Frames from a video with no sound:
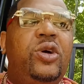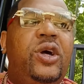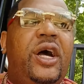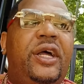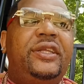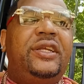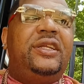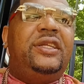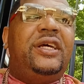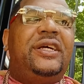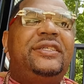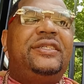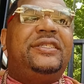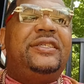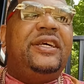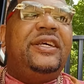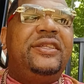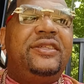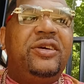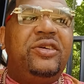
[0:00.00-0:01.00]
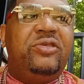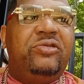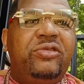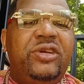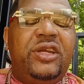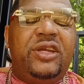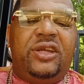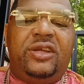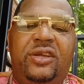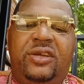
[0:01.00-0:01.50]
I did not say
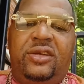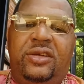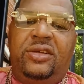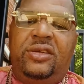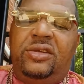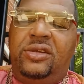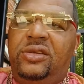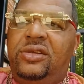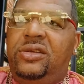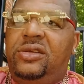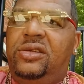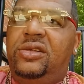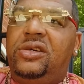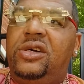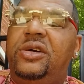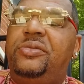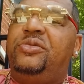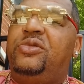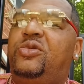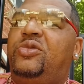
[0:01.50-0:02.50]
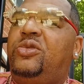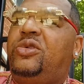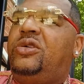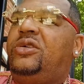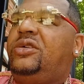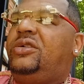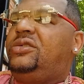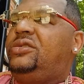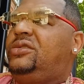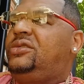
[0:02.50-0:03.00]
degree. Look up the
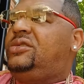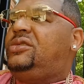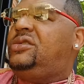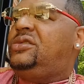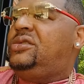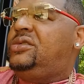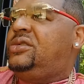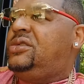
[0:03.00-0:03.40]
words.